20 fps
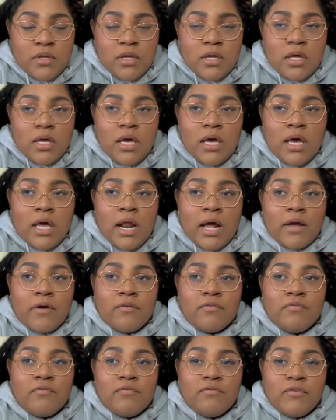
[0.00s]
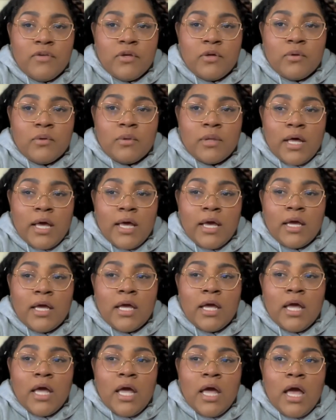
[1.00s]
and I could feel like
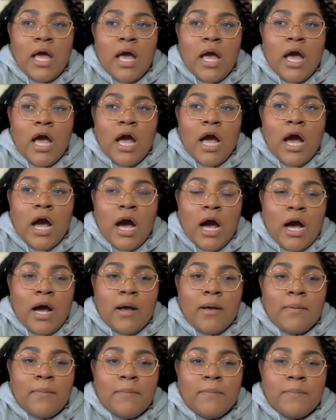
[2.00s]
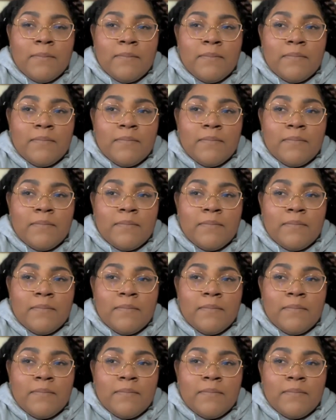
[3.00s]
I'm